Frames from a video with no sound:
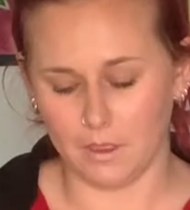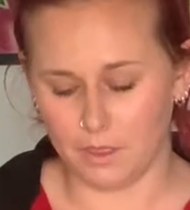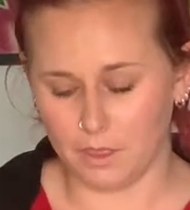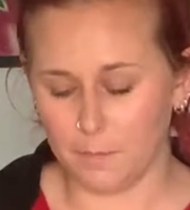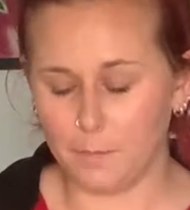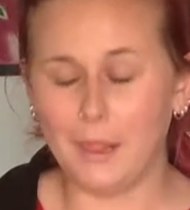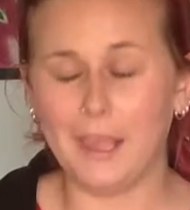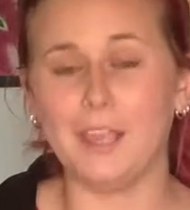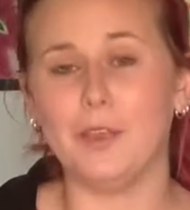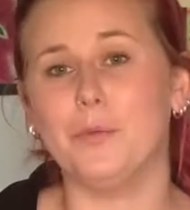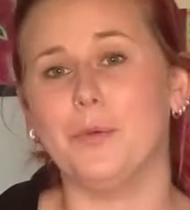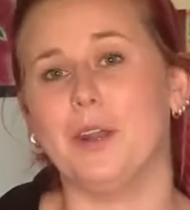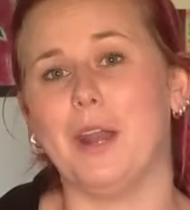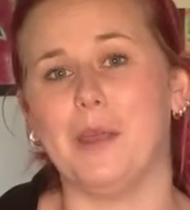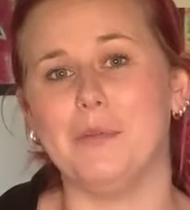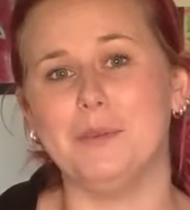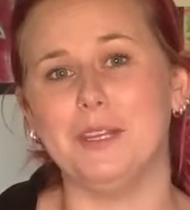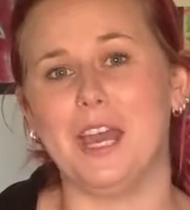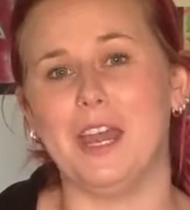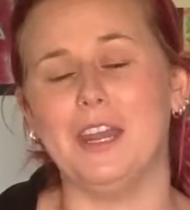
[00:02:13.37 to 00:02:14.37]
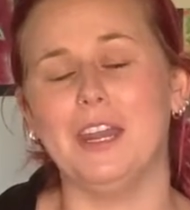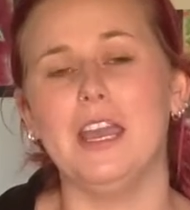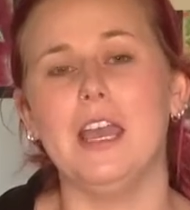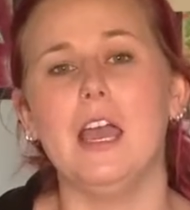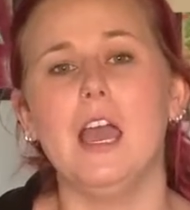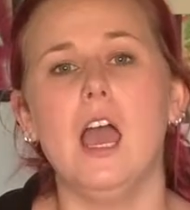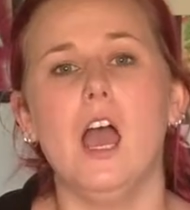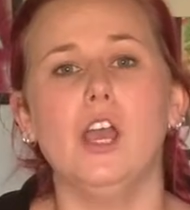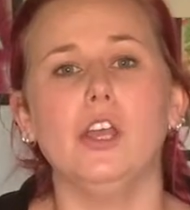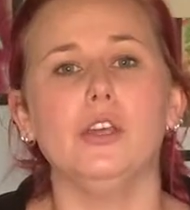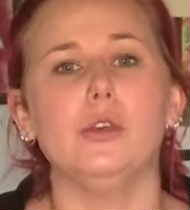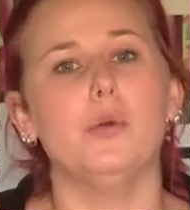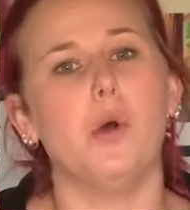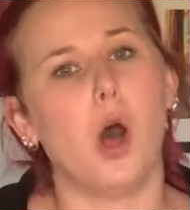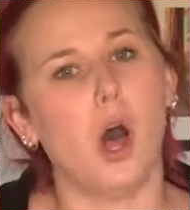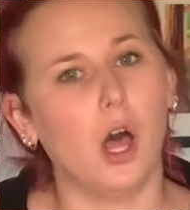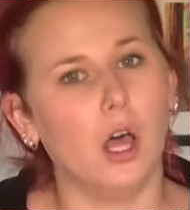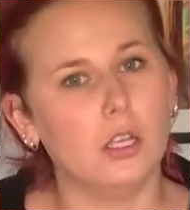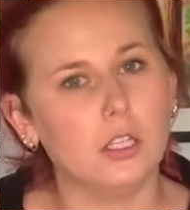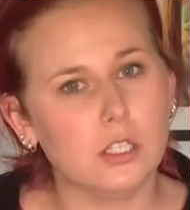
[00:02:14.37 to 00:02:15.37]
plate when I'm done. You'll
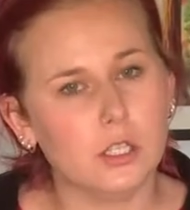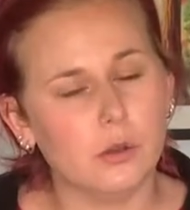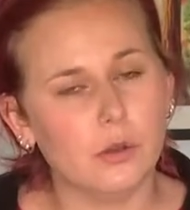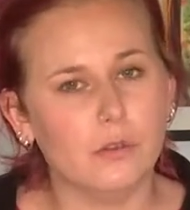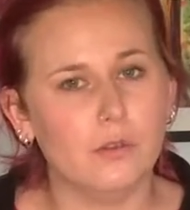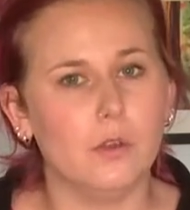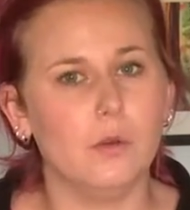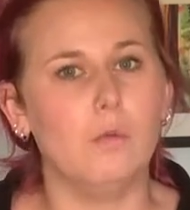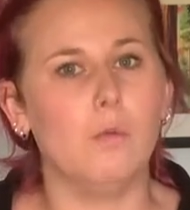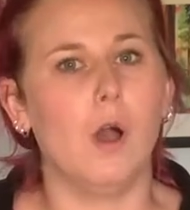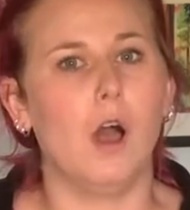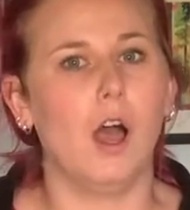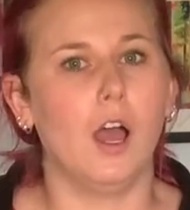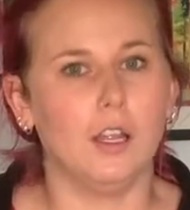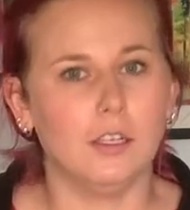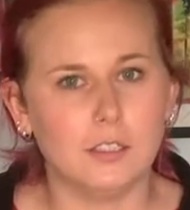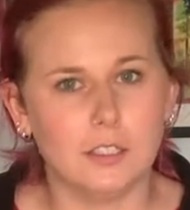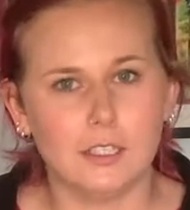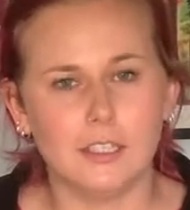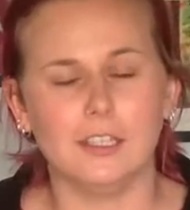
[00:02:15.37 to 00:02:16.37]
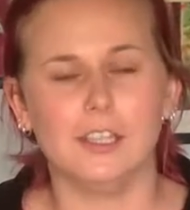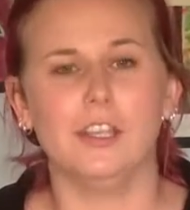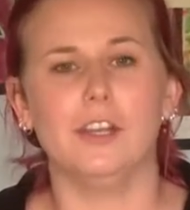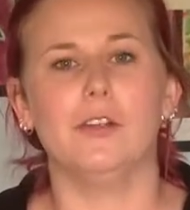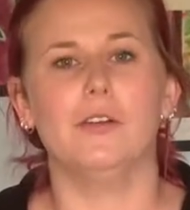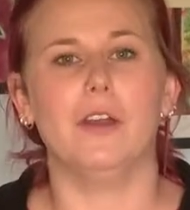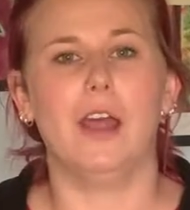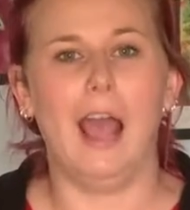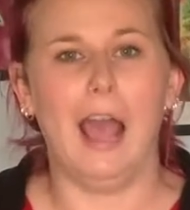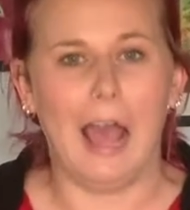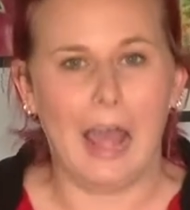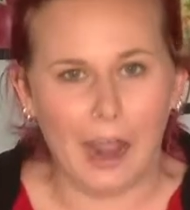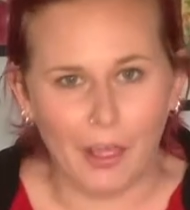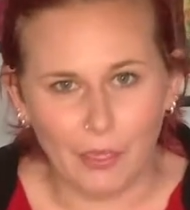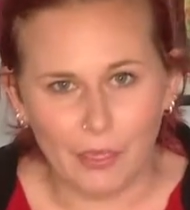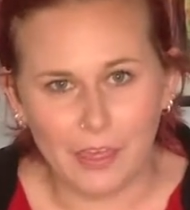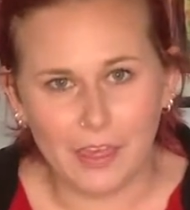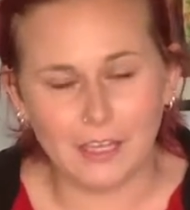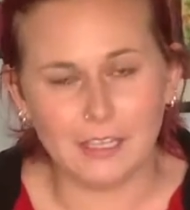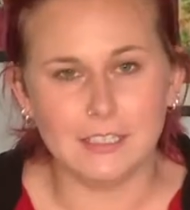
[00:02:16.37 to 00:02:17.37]
also, if you want, to
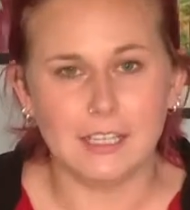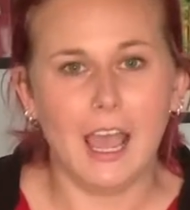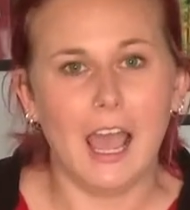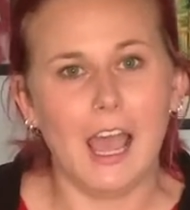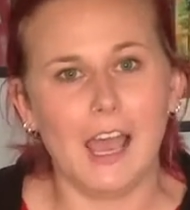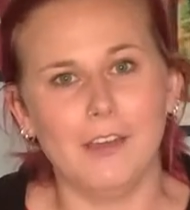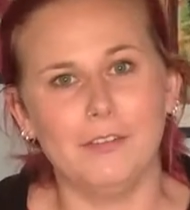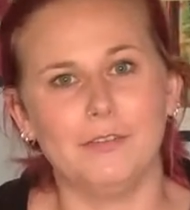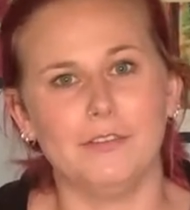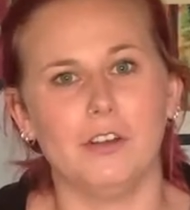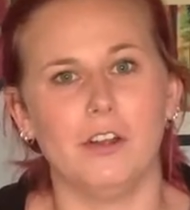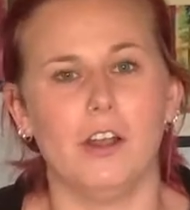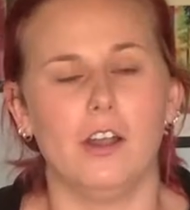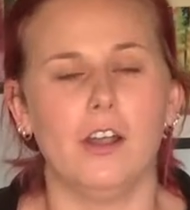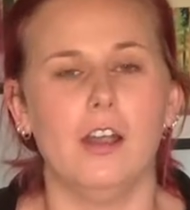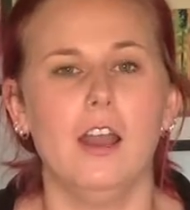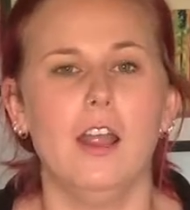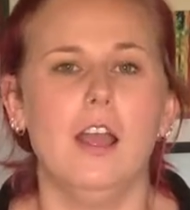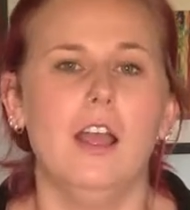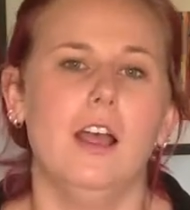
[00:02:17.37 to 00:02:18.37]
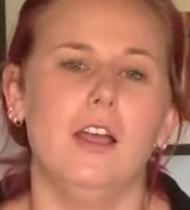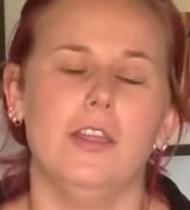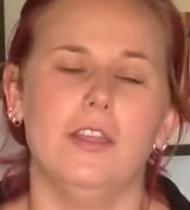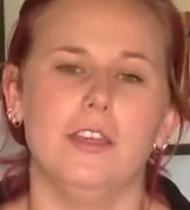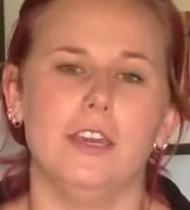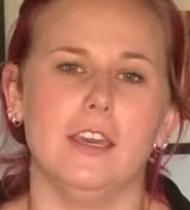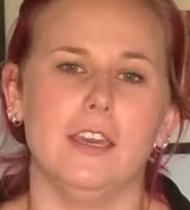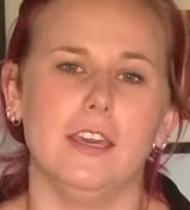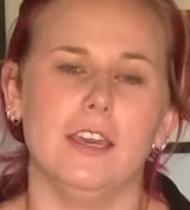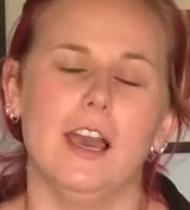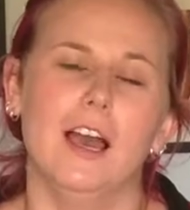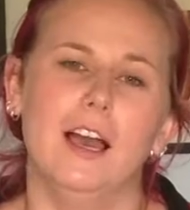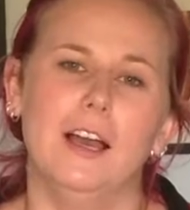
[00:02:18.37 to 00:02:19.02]
add things after the